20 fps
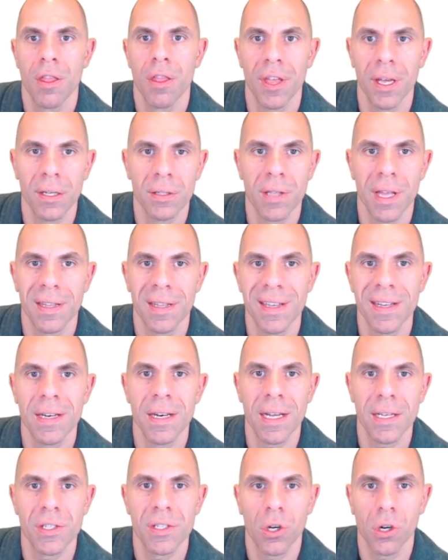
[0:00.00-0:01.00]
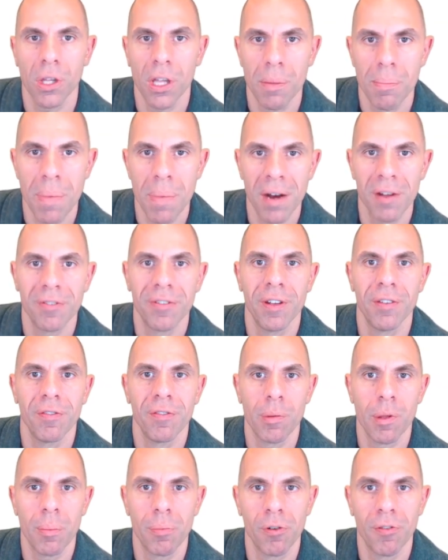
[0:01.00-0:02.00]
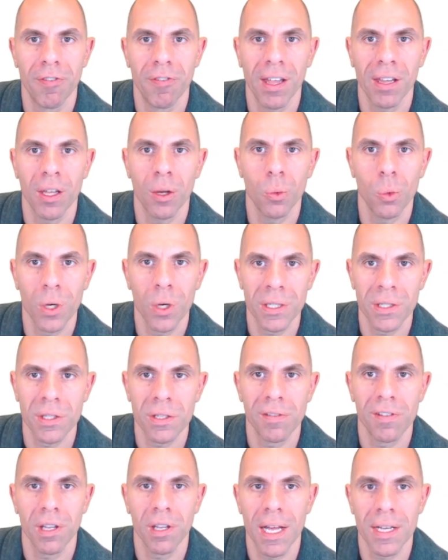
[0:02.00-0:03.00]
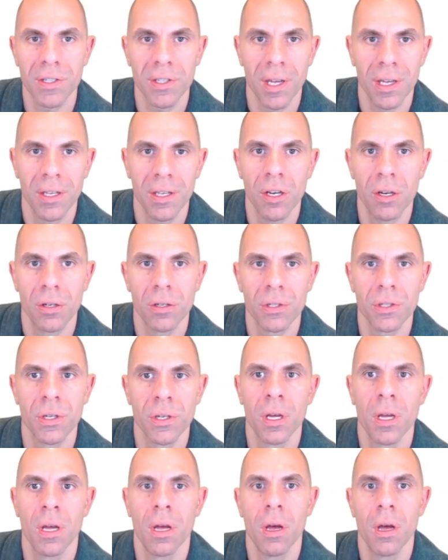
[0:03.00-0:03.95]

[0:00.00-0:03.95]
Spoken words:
things that didn't necessarily benefit from the prevailing winds of the last 10 years,